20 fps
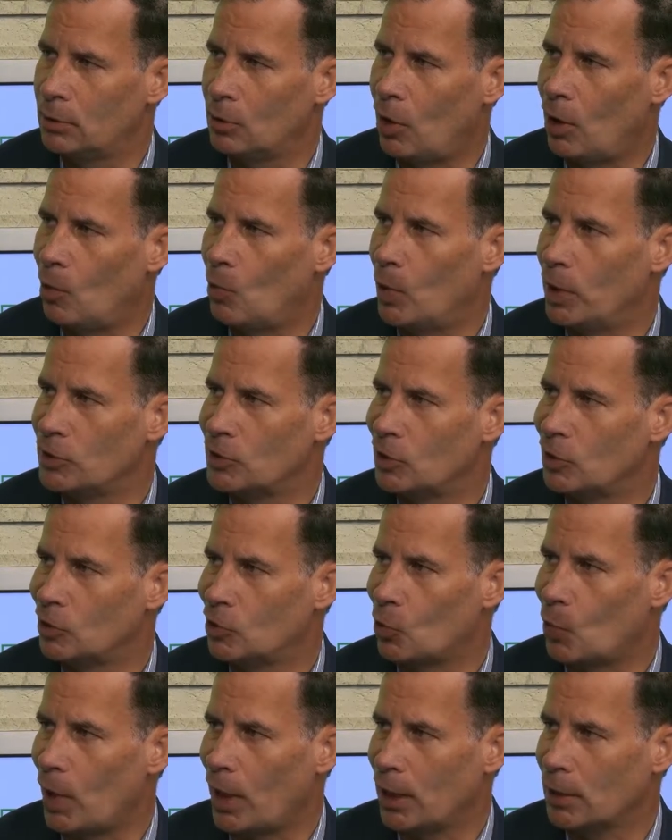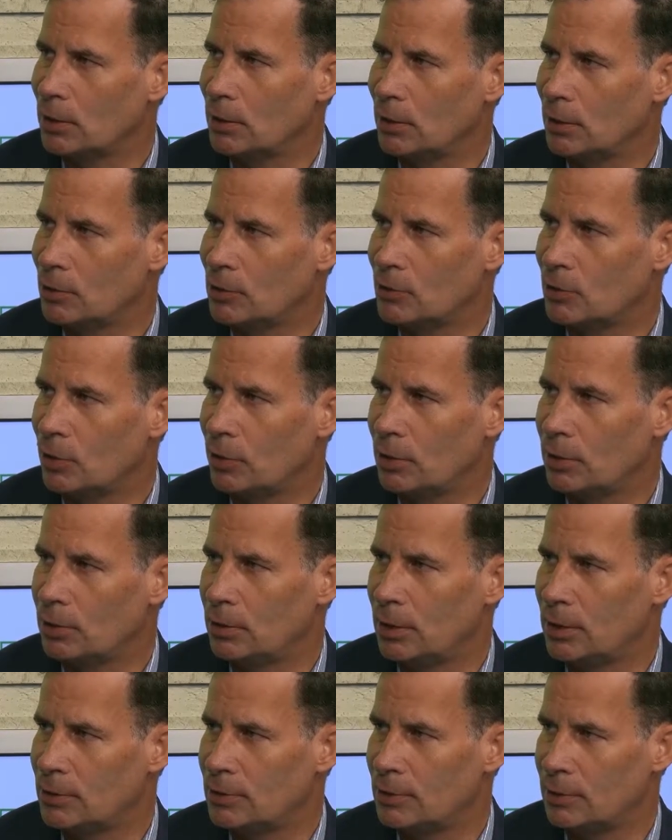law wasn't directing in
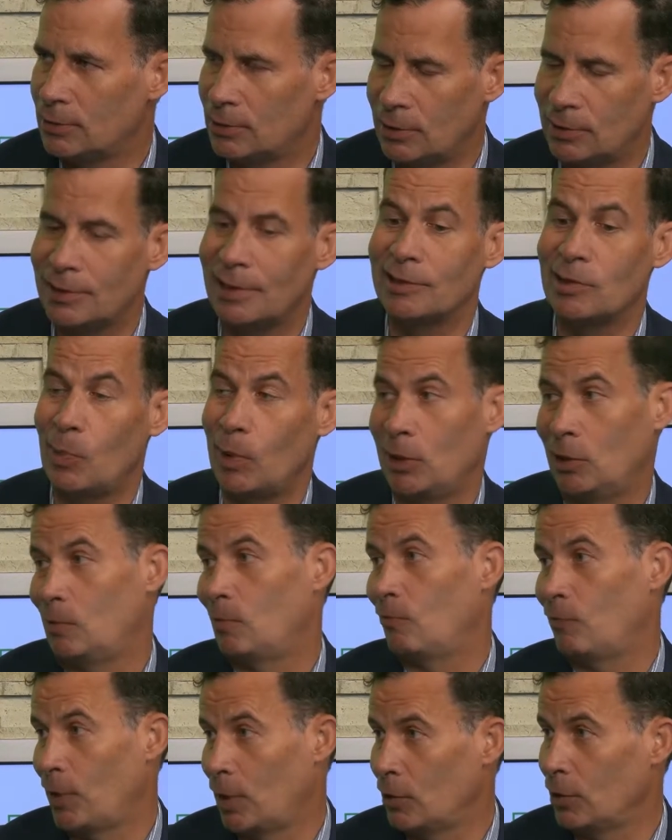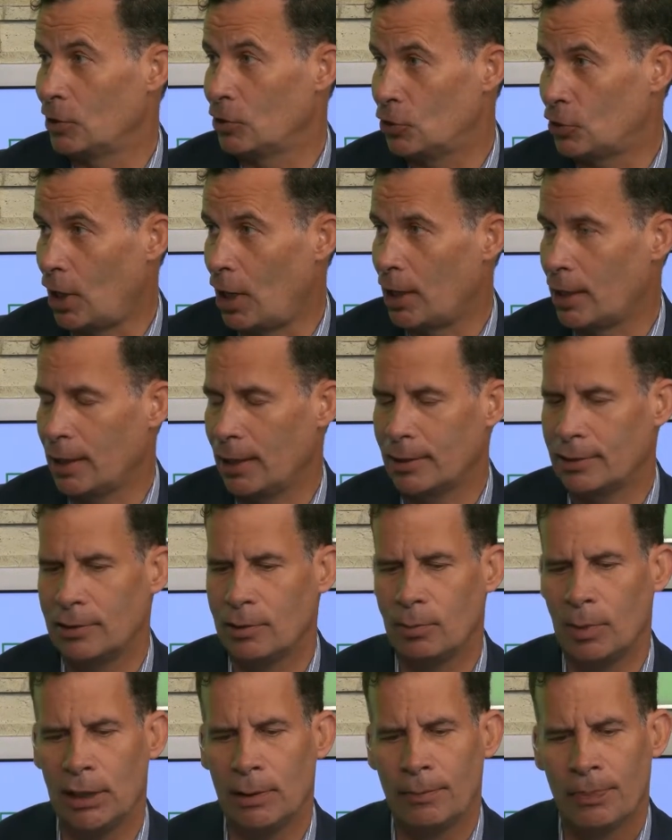certain instances has been fairly shocking
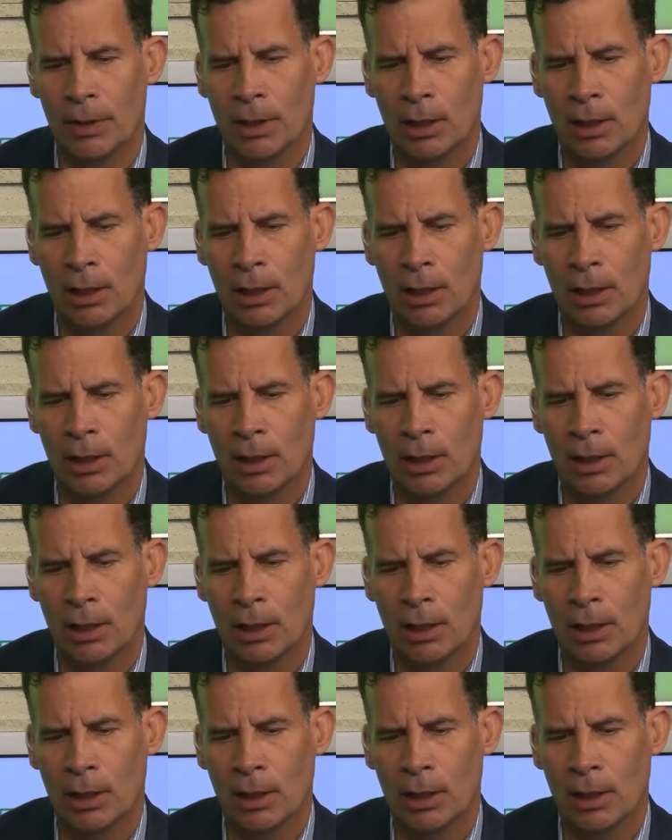to me.